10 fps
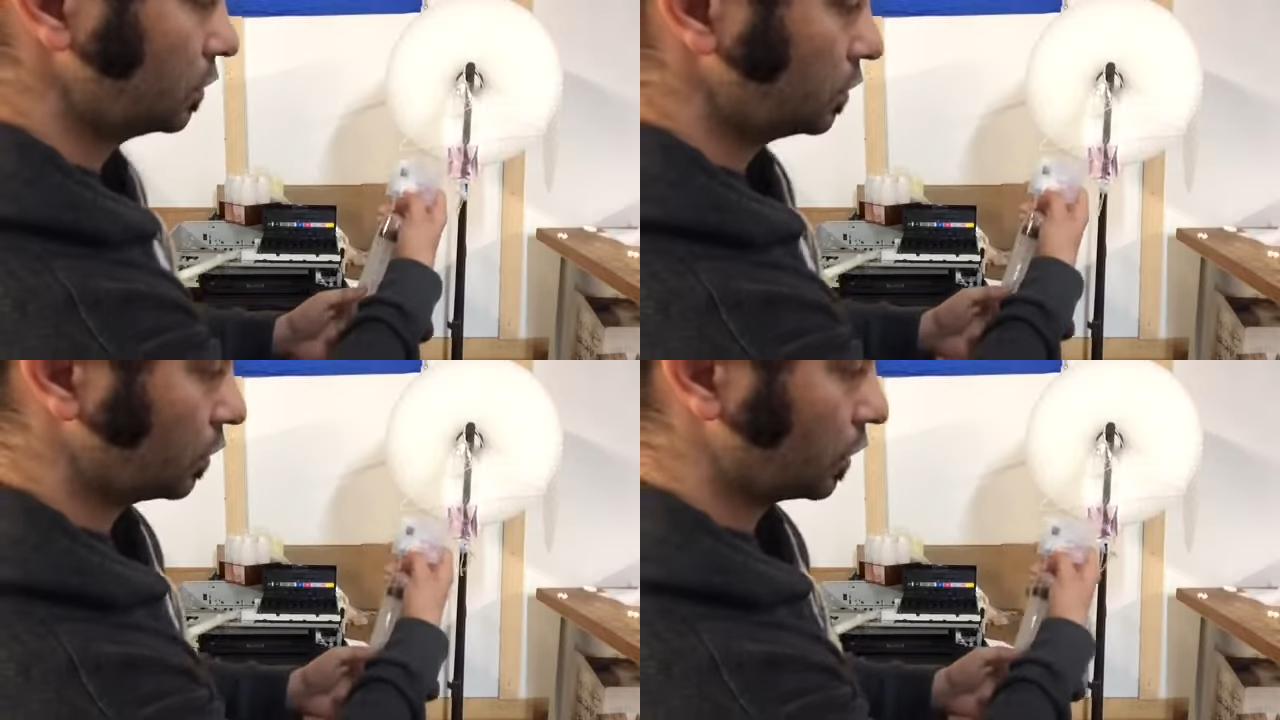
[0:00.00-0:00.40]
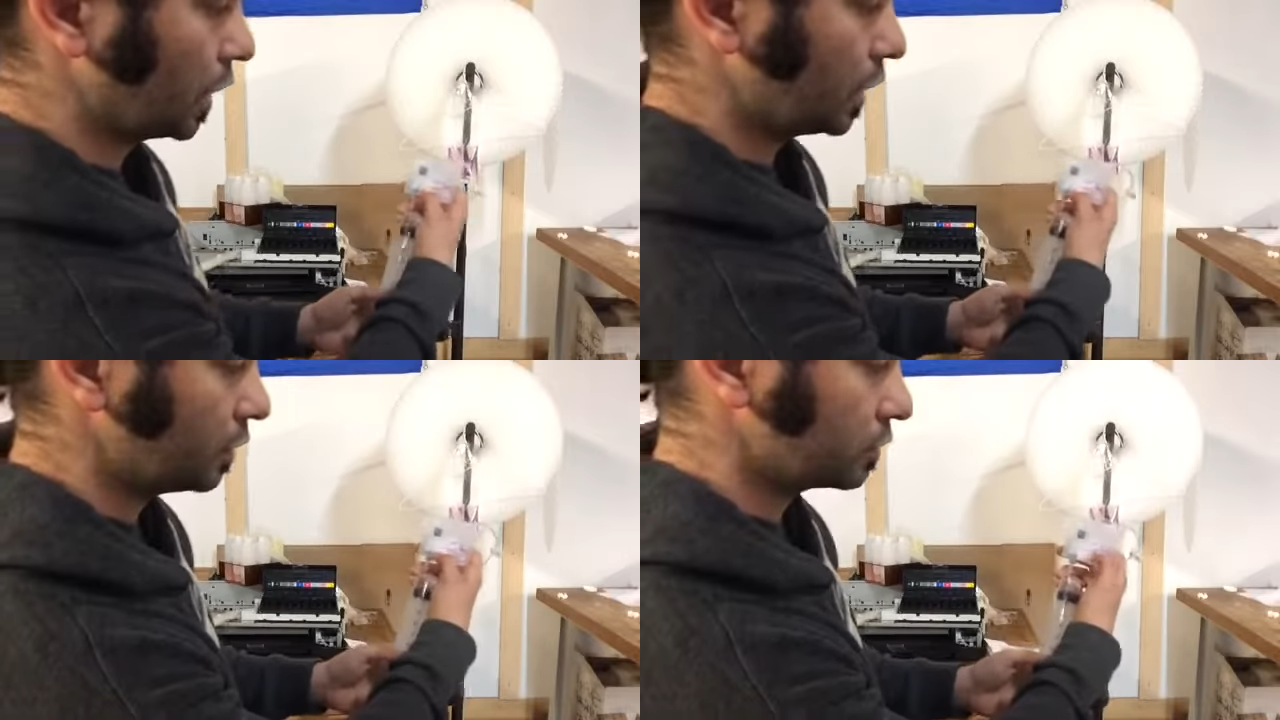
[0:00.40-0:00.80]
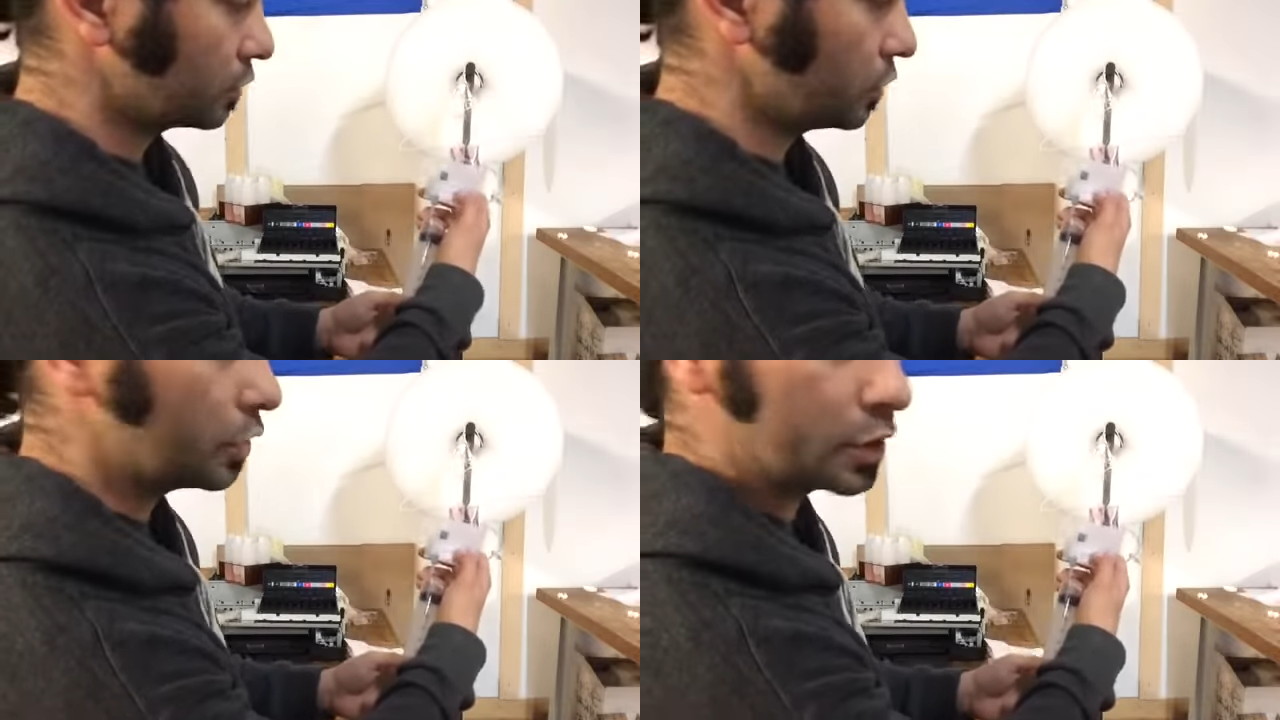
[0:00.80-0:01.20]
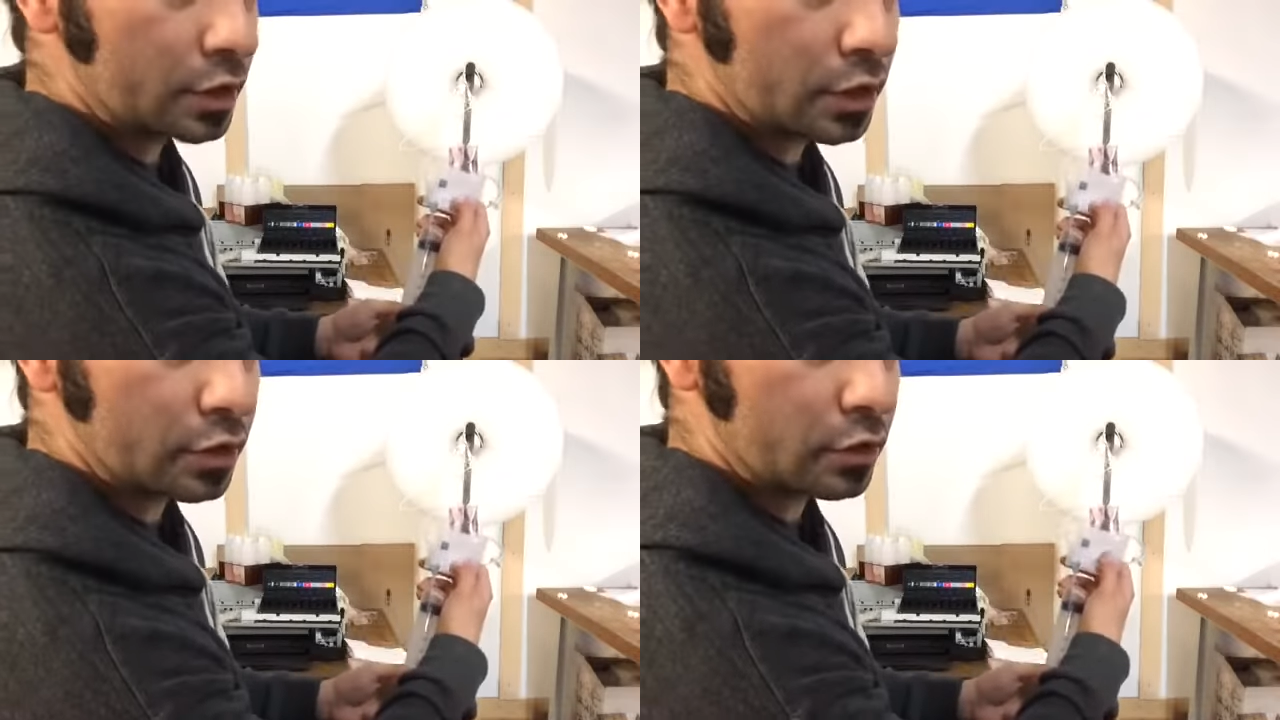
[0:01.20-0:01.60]
Okay, so you can
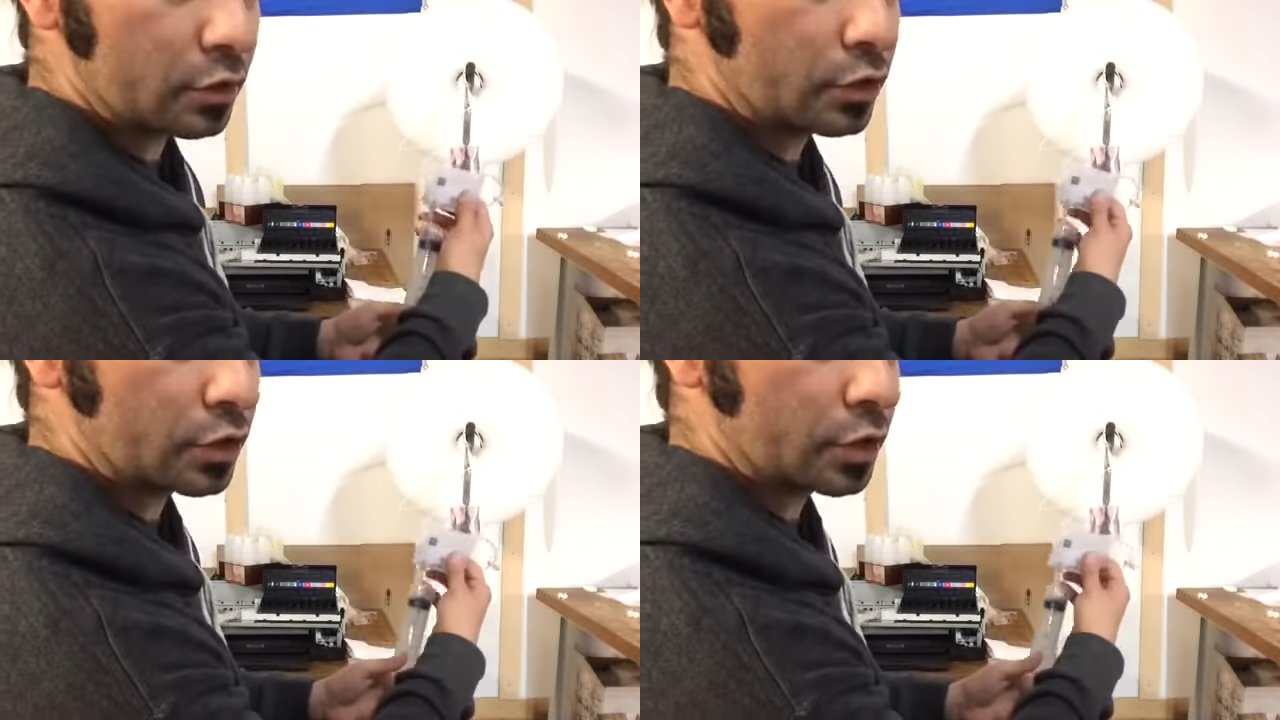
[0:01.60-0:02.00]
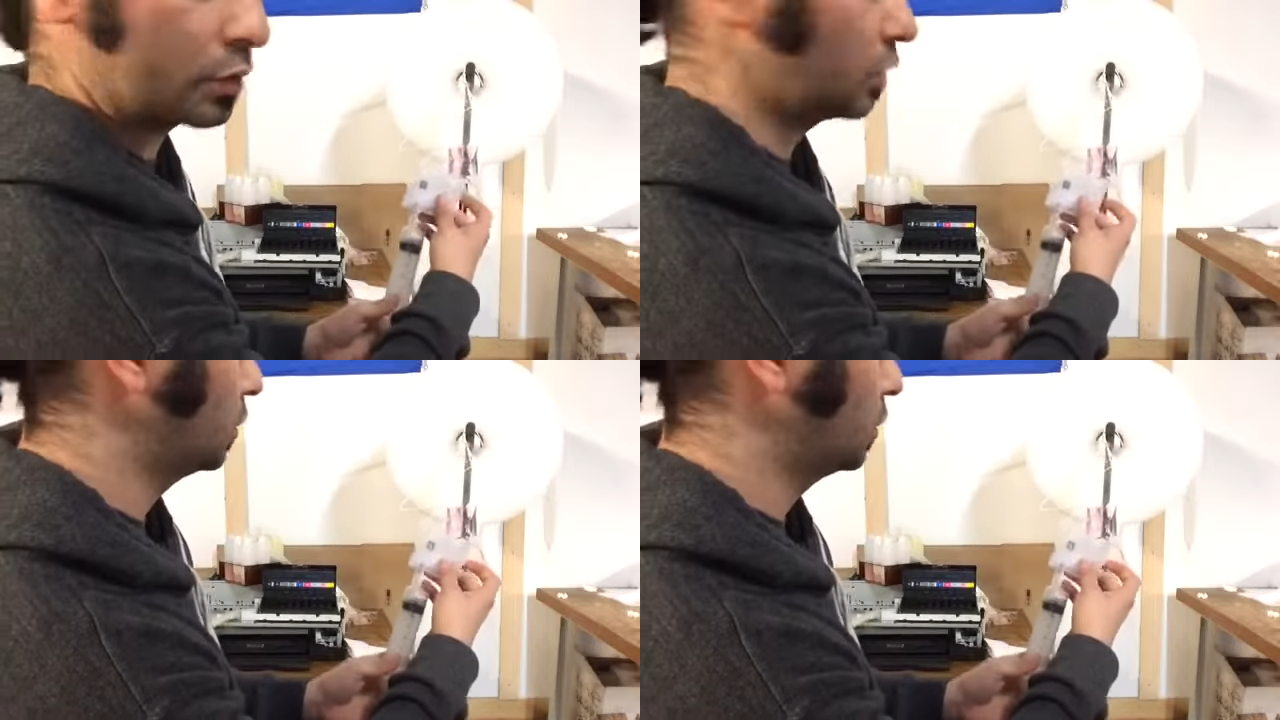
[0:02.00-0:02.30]
see the solution.